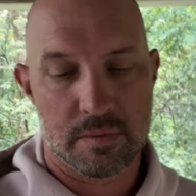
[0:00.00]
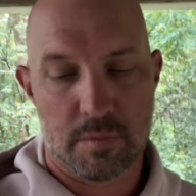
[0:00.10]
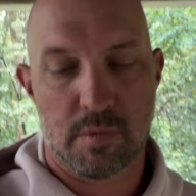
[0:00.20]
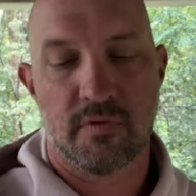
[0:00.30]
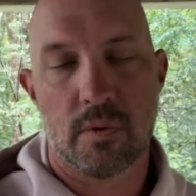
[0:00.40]
But
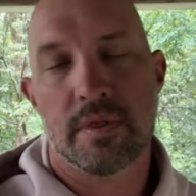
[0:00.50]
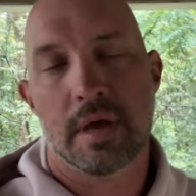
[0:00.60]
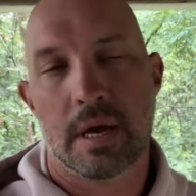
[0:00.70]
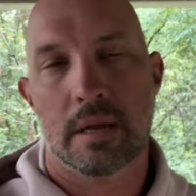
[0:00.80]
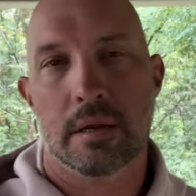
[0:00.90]
before
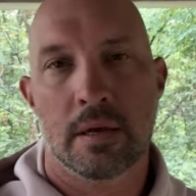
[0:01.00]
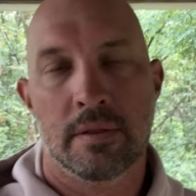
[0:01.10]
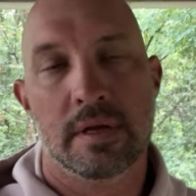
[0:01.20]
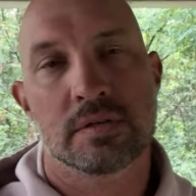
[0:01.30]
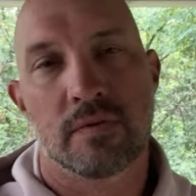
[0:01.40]
that,
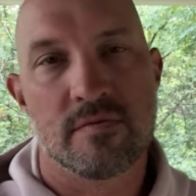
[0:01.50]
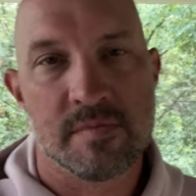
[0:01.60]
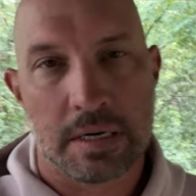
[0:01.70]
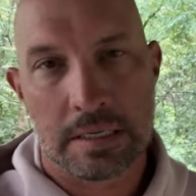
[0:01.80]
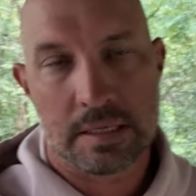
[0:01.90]
thanks for
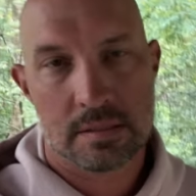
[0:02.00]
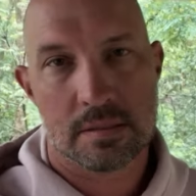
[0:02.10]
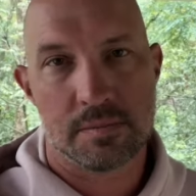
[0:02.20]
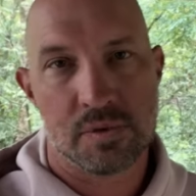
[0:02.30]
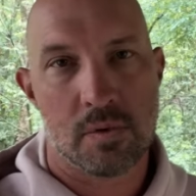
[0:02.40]
everybody that's
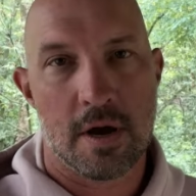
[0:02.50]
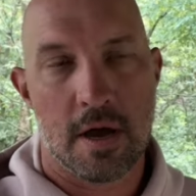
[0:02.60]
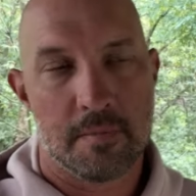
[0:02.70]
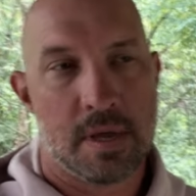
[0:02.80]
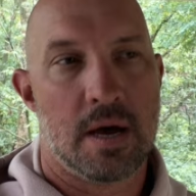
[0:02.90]

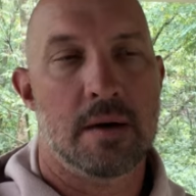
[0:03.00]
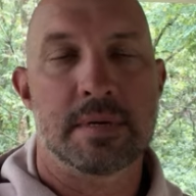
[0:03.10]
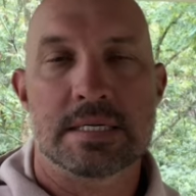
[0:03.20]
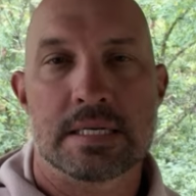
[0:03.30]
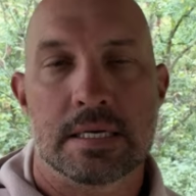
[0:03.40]
subscribed,
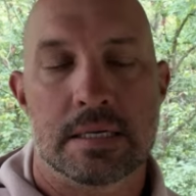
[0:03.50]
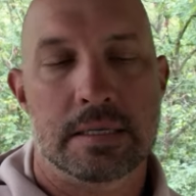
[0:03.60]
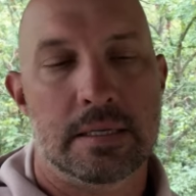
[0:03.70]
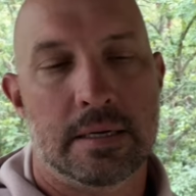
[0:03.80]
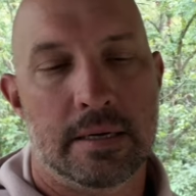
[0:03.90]
commented,
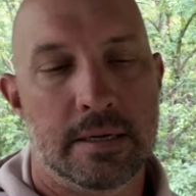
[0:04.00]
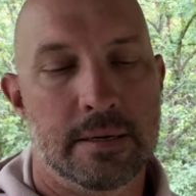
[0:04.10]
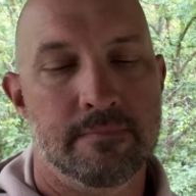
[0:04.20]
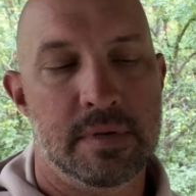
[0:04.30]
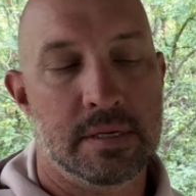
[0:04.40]

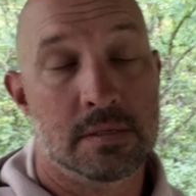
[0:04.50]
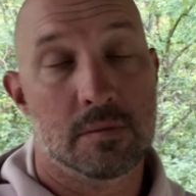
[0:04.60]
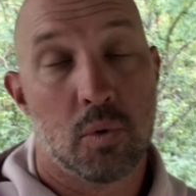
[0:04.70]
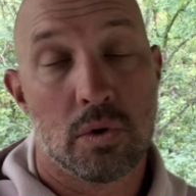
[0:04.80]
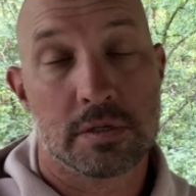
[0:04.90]
and
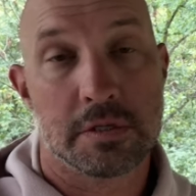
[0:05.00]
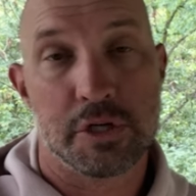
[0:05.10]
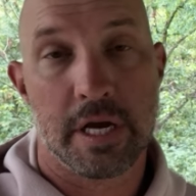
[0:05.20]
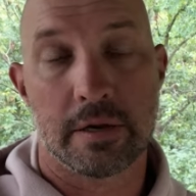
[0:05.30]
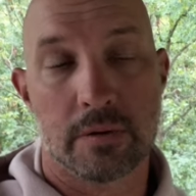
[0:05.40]
supports the
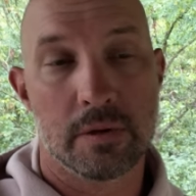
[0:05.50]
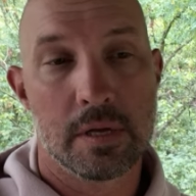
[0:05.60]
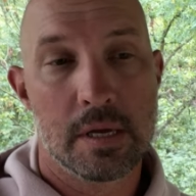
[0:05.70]
channel.